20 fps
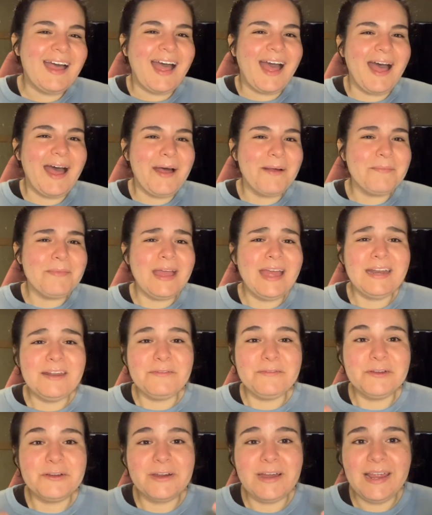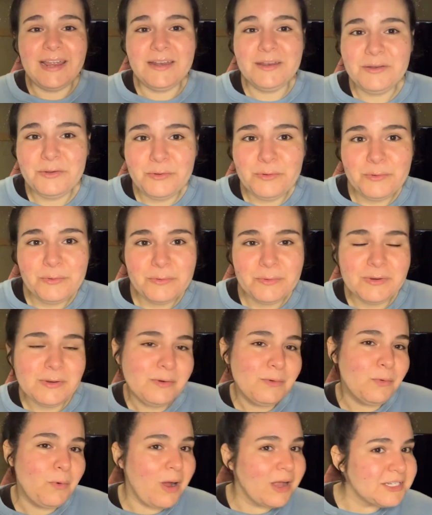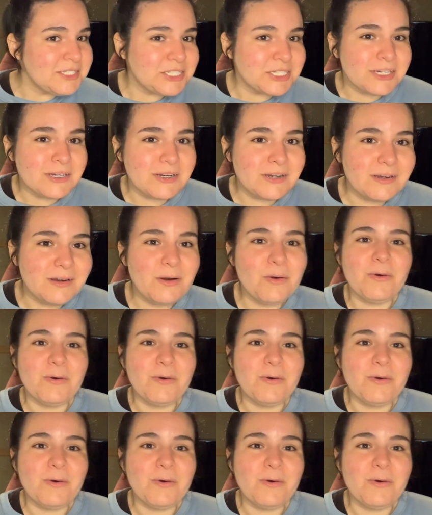And if you're a new watcher